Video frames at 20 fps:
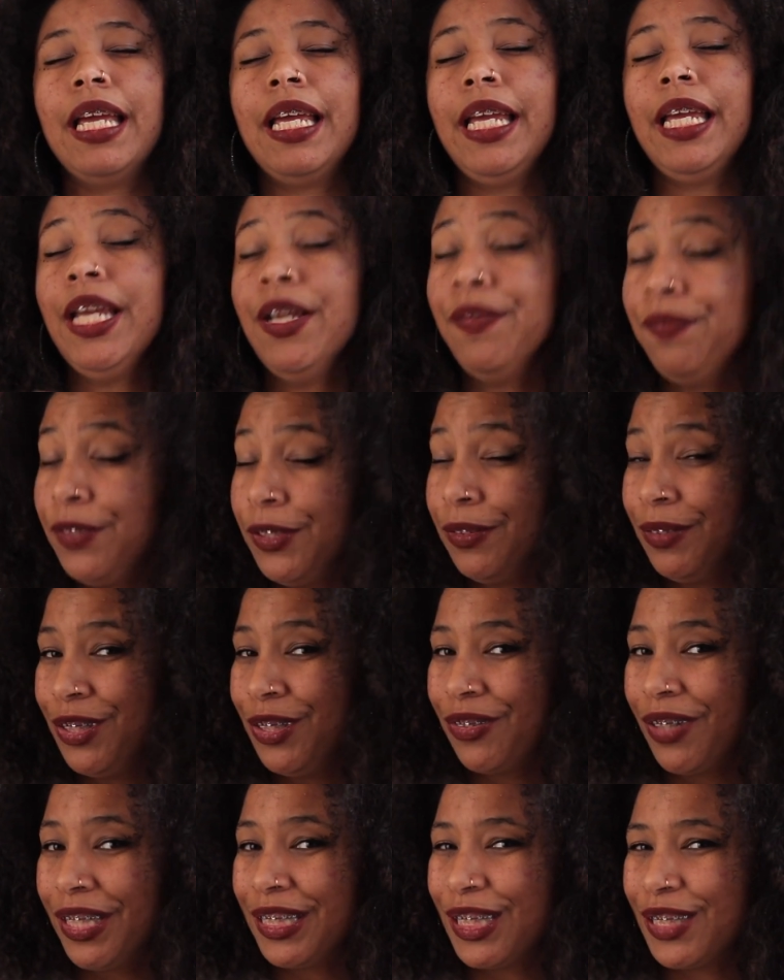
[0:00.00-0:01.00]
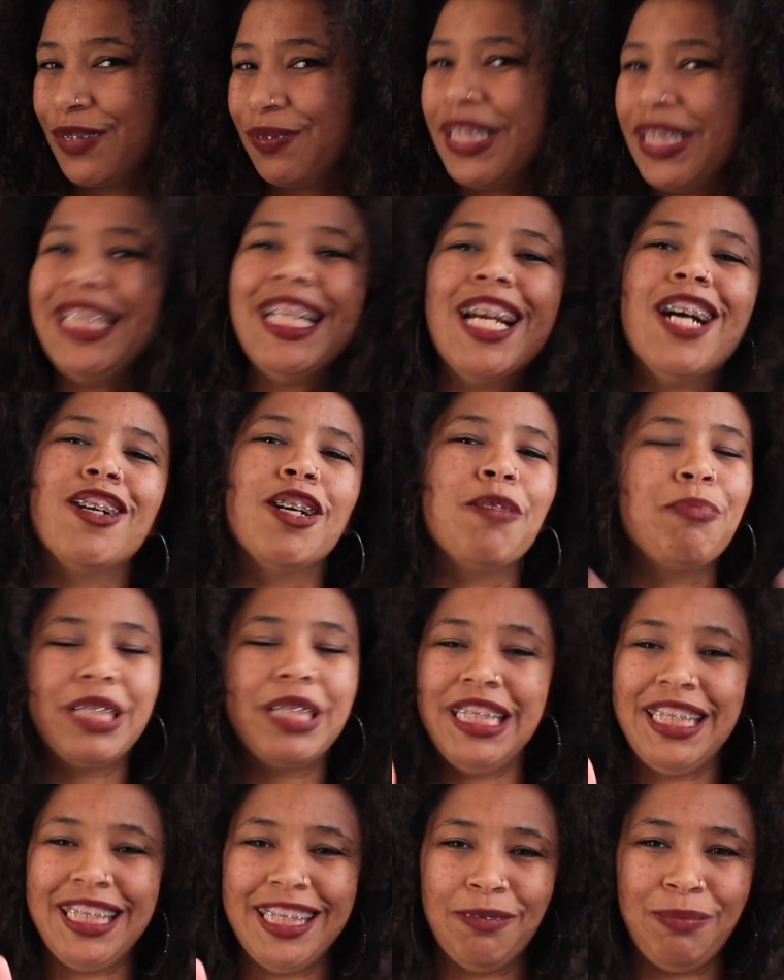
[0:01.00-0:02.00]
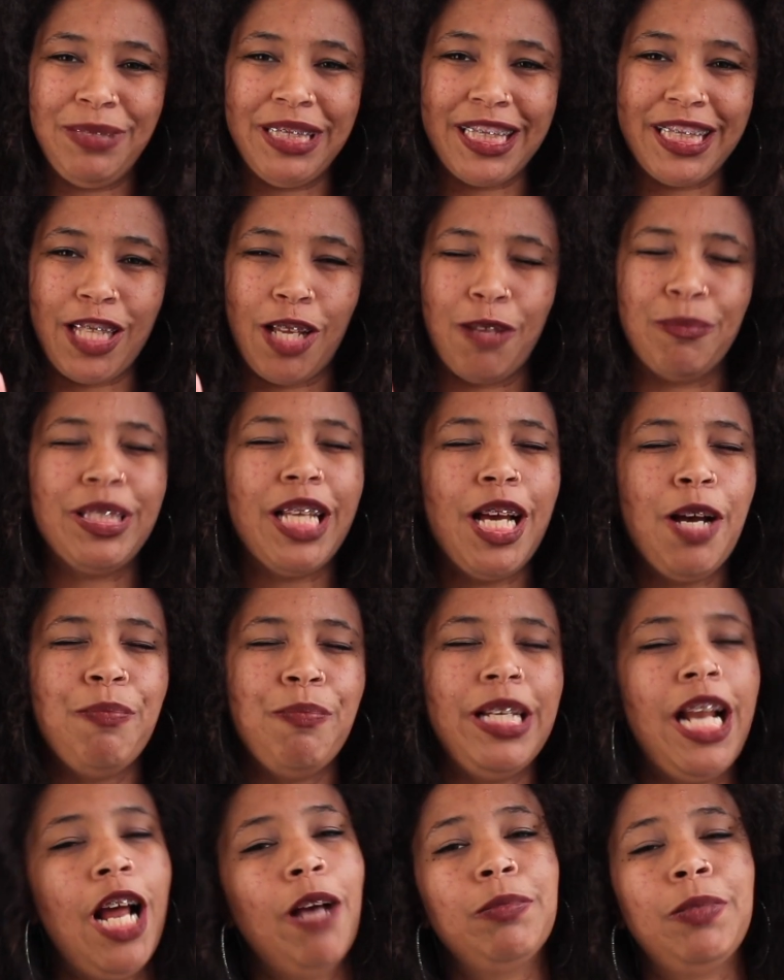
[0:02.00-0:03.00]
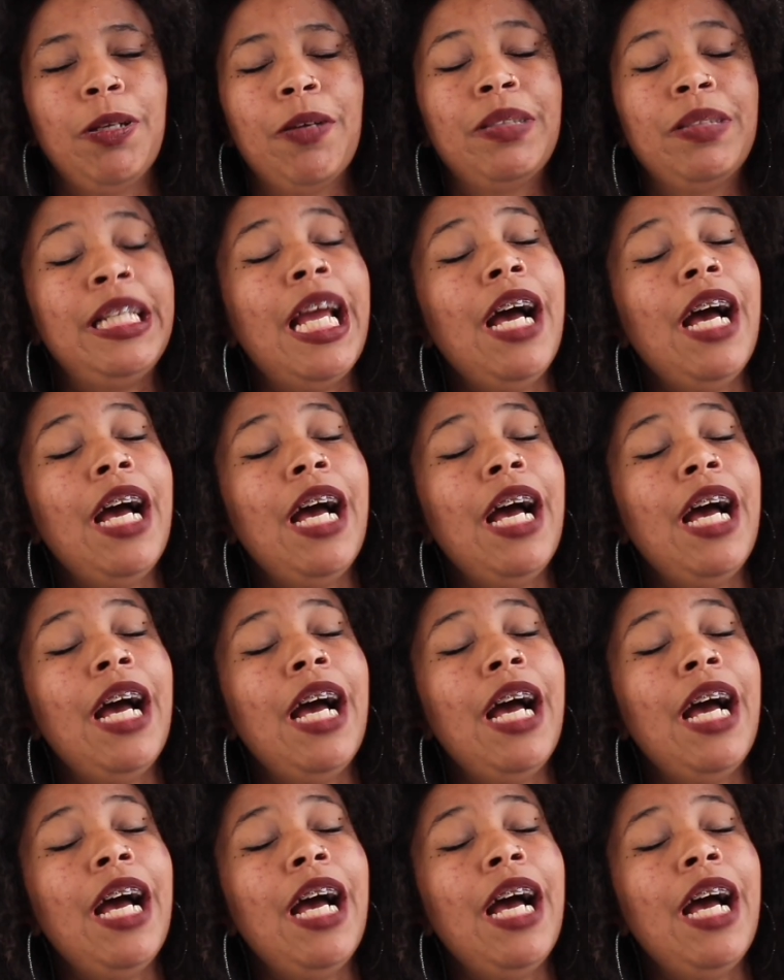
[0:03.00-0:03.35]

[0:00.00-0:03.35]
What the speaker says: If you enjoyed this video, please give me a thumbs up. It helps me out with the